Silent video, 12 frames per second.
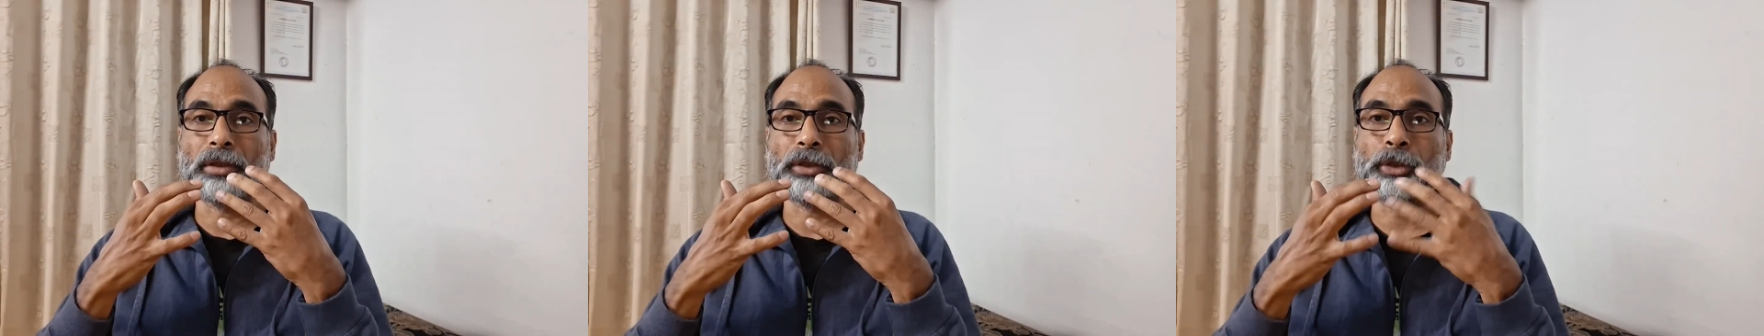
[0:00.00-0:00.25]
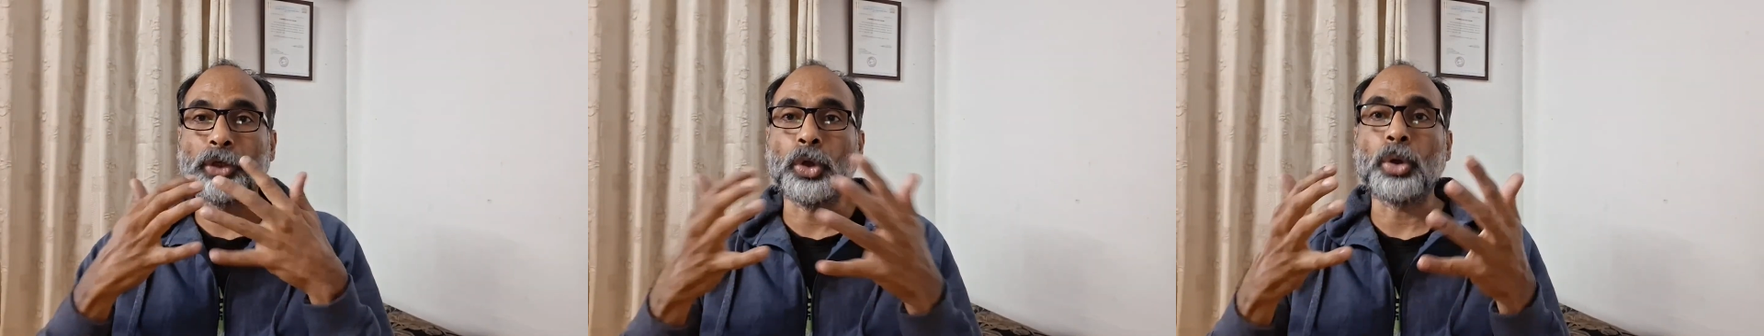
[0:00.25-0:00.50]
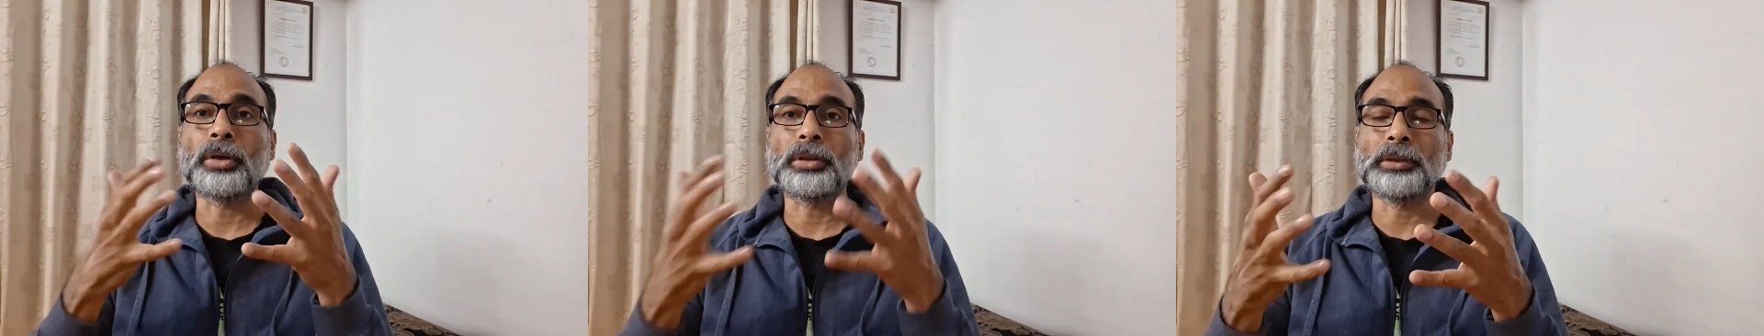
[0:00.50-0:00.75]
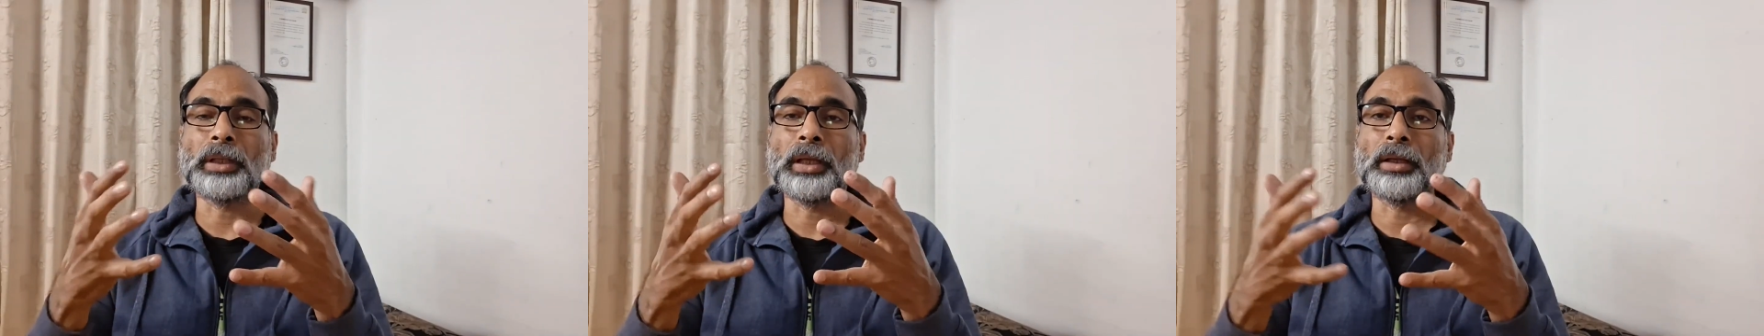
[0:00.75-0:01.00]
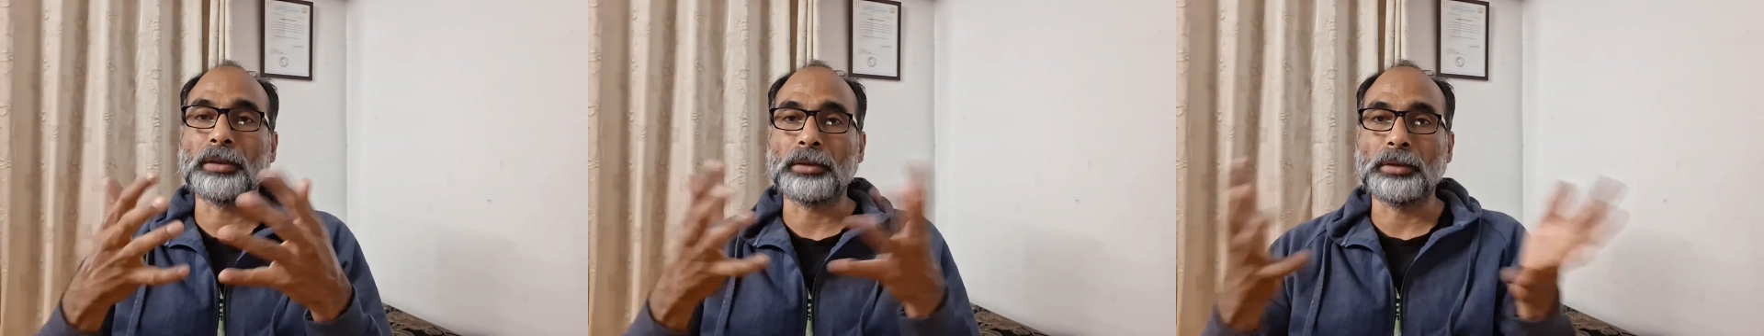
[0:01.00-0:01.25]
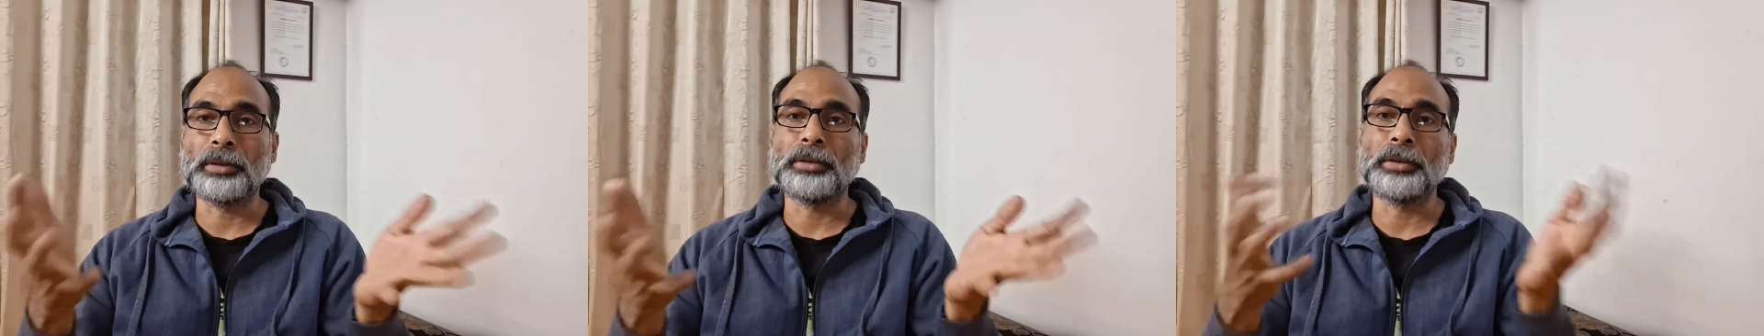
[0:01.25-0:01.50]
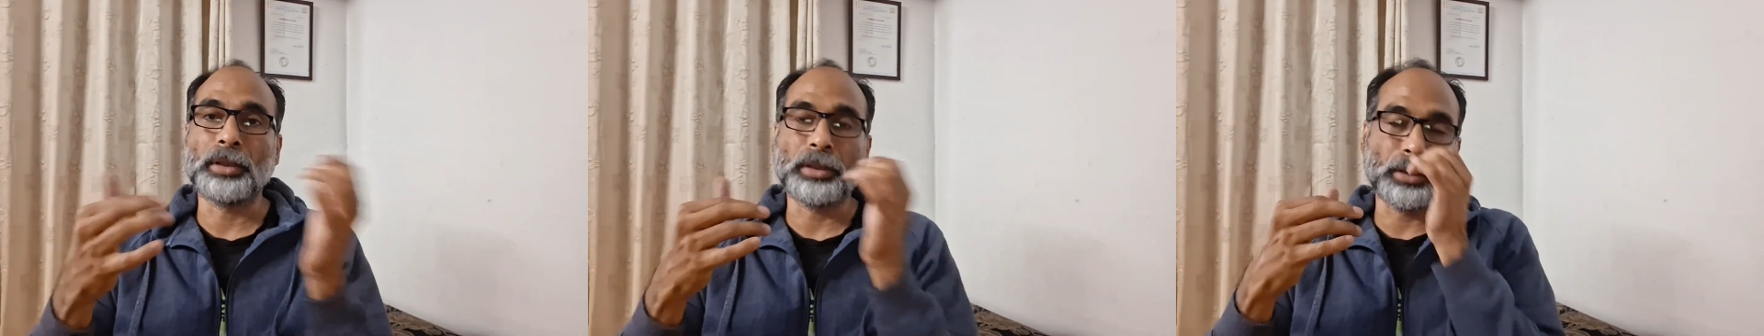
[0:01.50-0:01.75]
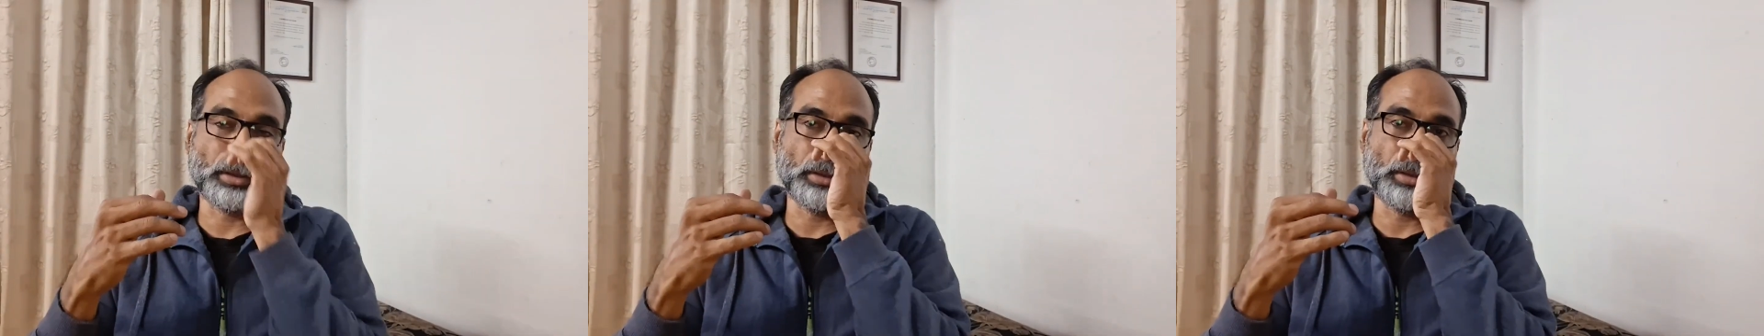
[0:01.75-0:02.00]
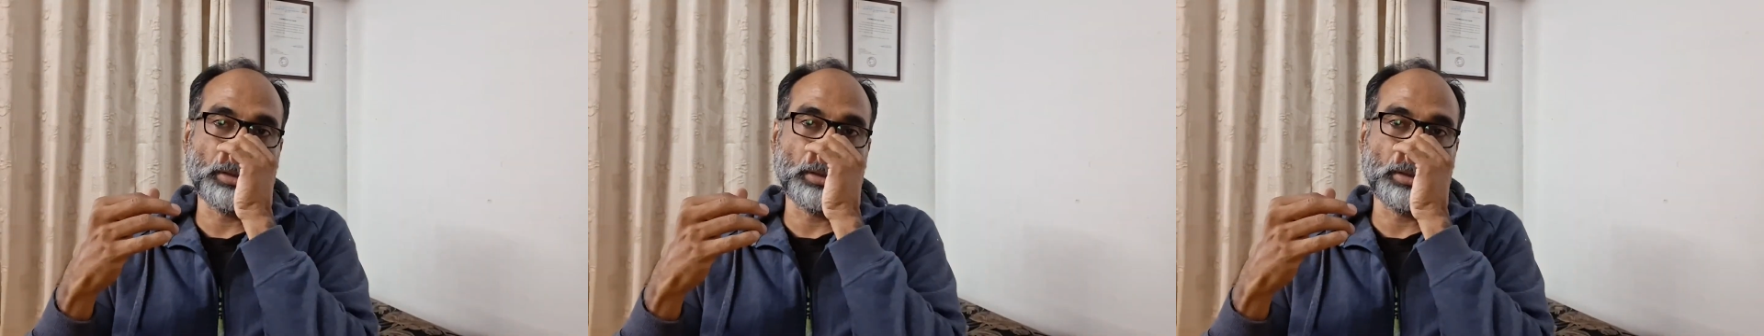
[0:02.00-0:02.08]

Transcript: not there in the